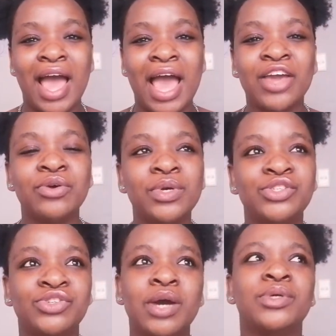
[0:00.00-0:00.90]
I
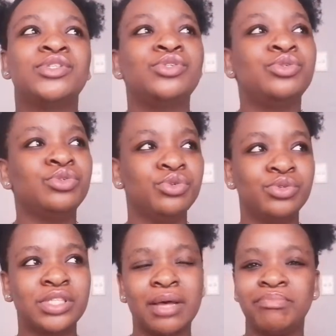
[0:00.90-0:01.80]
always knew I wanted to
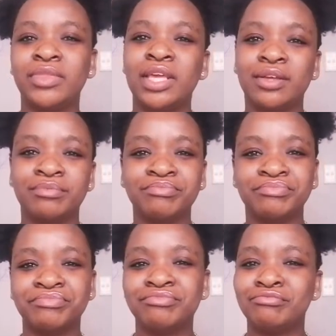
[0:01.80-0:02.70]
do something
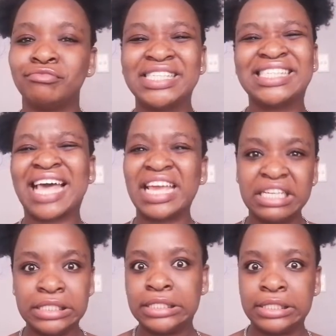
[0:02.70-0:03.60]

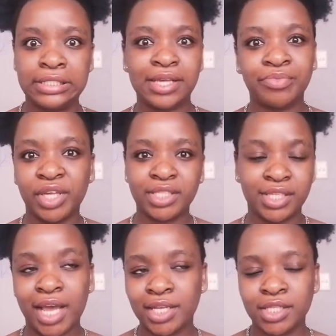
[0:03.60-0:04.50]
sciencey, something in
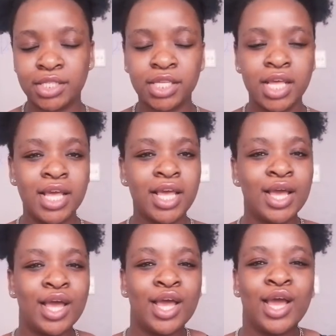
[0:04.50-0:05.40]
science.
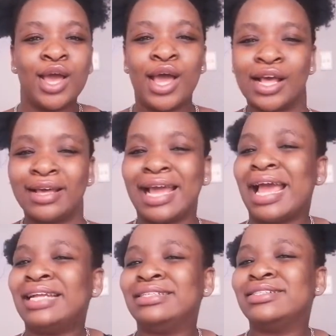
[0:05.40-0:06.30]

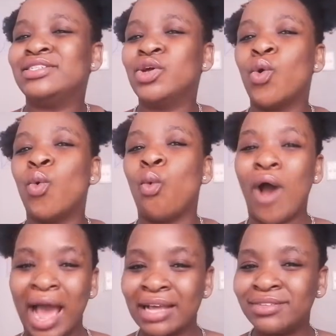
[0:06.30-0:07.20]
I didn't know
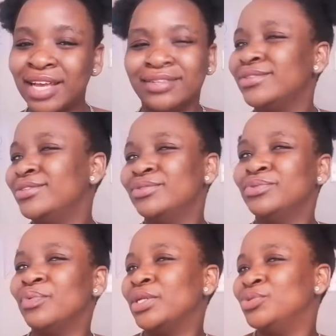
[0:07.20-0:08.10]
what. I
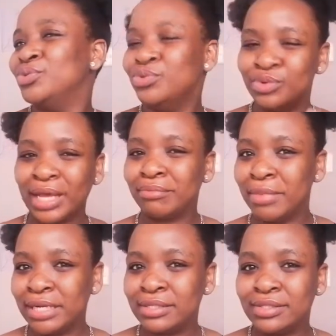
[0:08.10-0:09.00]
didn't want to do like
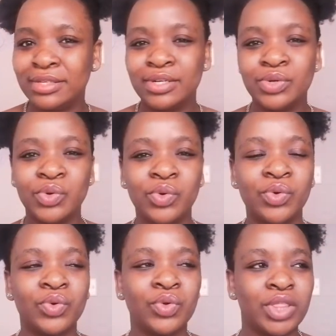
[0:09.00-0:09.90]
medicine
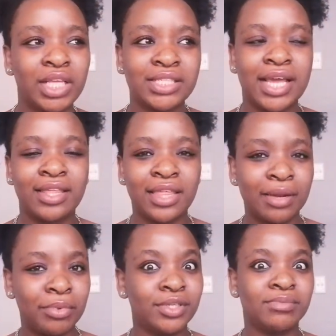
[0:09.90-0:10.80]
or things like
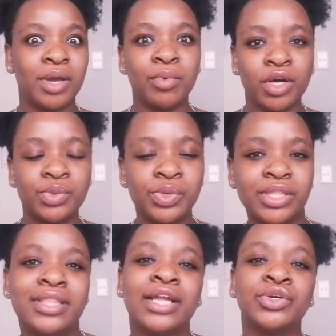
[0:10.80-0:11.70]
that because my marks
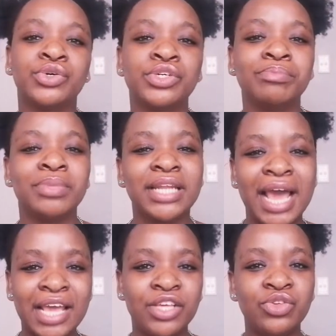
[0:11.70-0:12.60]
weren't that good, but
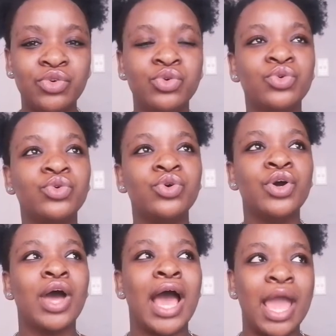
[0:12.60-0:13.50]
I knew
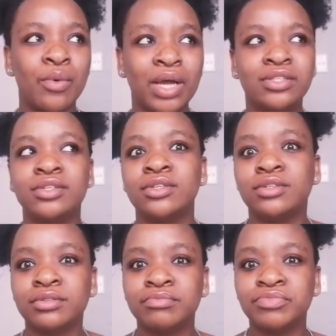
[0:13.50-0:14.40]
I
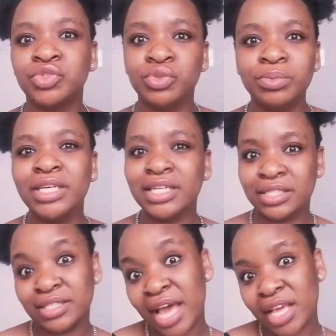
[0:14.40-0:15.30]
wanted to be
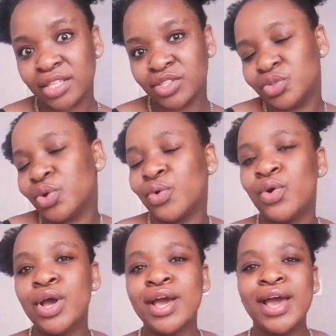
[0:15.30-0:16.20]
in science. So
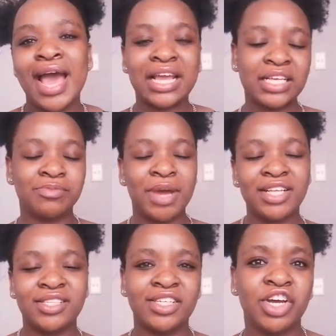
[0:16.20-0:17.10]
I guess
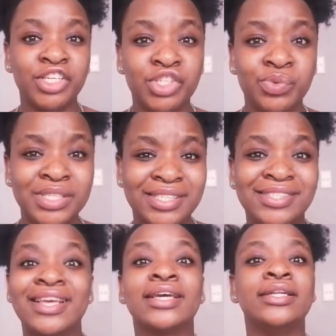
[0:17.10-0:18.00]
biotechnology was the
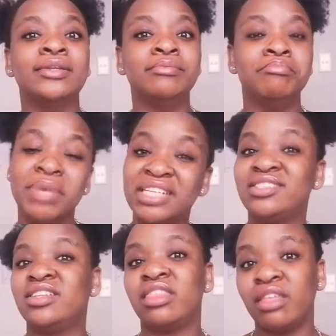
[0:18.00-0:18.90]
second
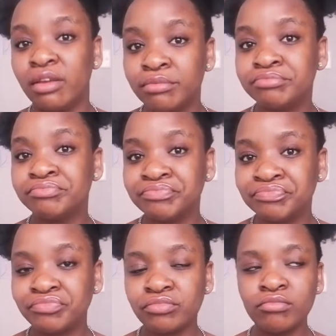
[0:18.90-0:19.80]
best thing
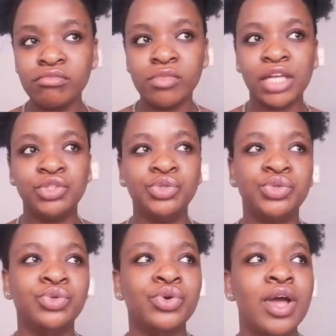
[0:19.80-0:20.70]
to
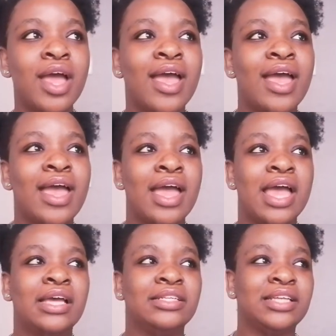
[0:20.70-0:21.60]
do.
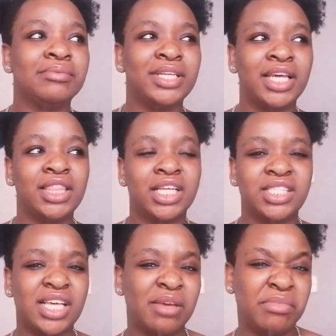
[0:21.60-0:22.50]
And I mean, at
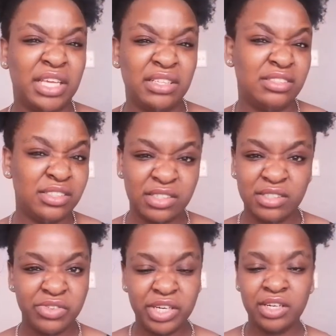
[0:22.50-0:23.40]
that time, I
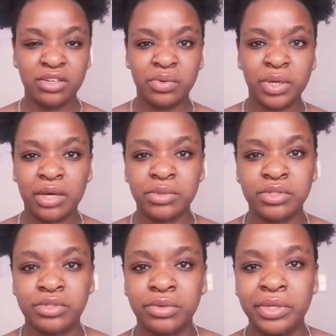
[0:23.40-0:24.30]
didn't really know what I
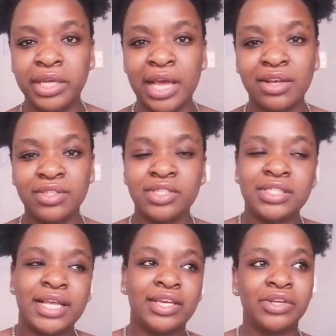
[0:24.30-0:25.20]
was doing. I was
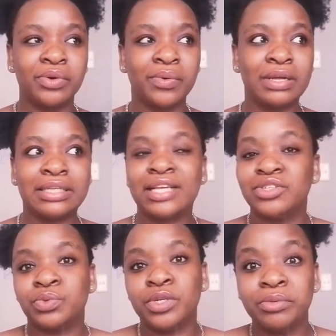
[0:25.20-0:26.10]
just like, you know what? I
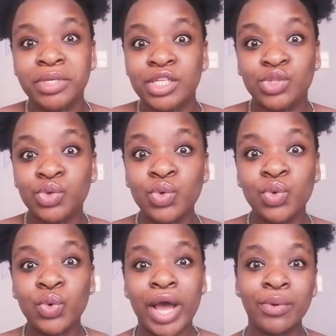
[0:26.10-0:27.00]
just want to be in school.